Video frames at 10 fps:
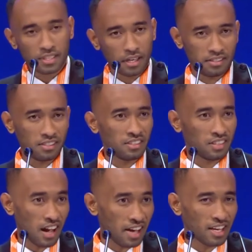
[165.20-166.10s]
resulting
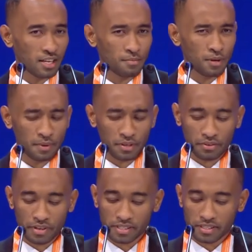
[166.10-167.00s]
in high
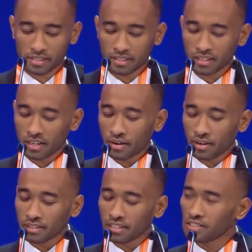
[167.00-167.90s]
unemployment rates,
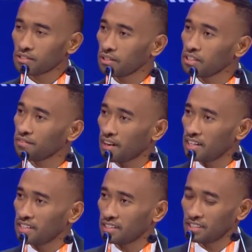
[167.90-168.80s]
digital
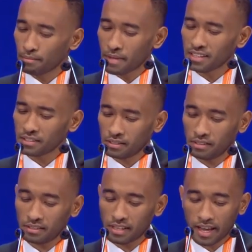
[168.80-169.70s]
divide, the
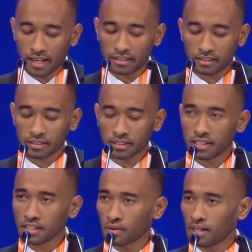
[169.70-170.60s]
mental health,
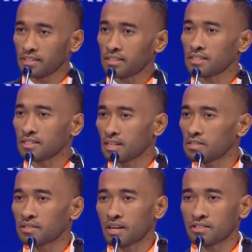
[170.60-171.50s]
inequalities in
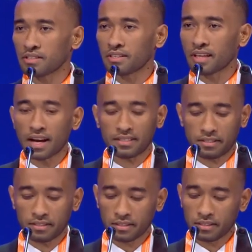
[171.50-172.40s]
education and
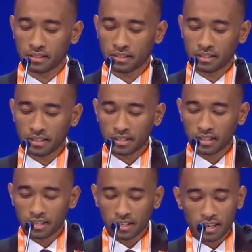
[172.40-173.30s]
health,
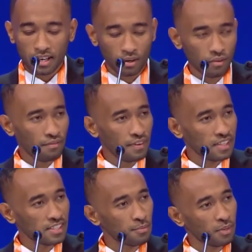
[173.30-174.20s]

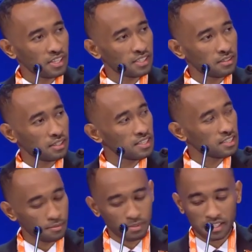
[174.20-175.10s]
conflicts and political
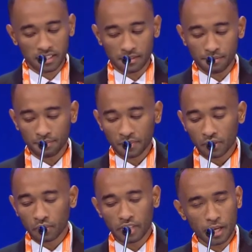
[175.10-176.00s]
instability,
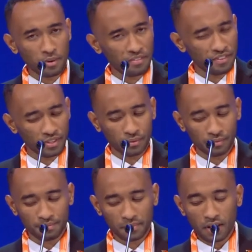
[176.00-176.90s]
to name a
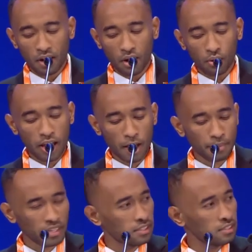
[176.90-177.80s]
few, all
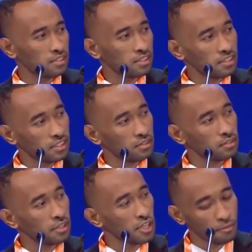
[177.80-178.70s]
happened
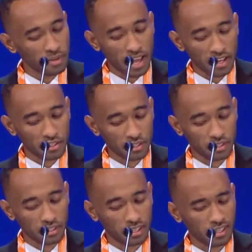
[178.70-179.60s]
due to human
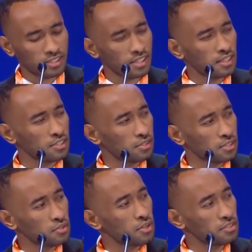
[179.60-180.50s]
actions and certain
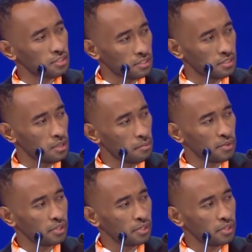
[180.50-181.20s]
situations